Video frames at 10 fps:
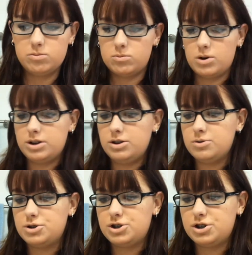what
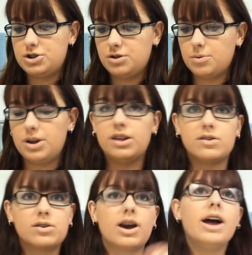you should do
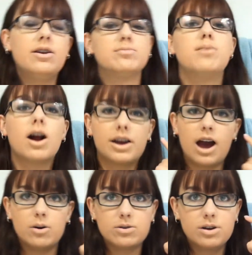is kind of mark
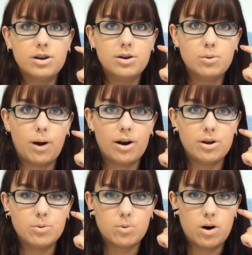out where
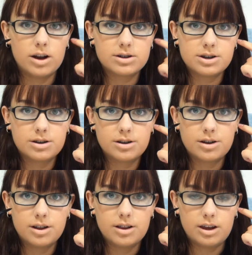you want
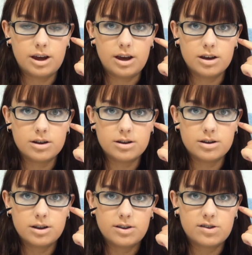the
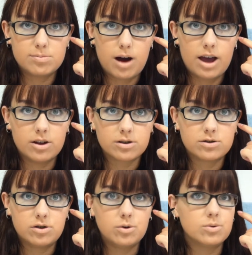smile
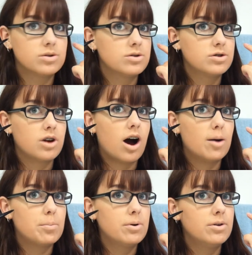to
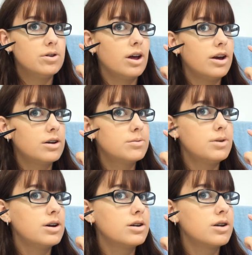stop. Like
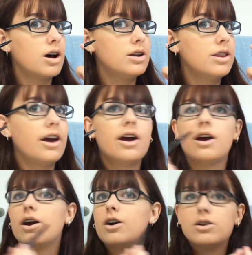make a dot
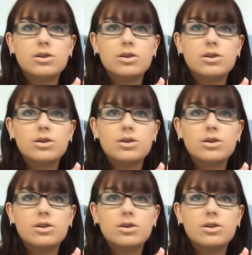there,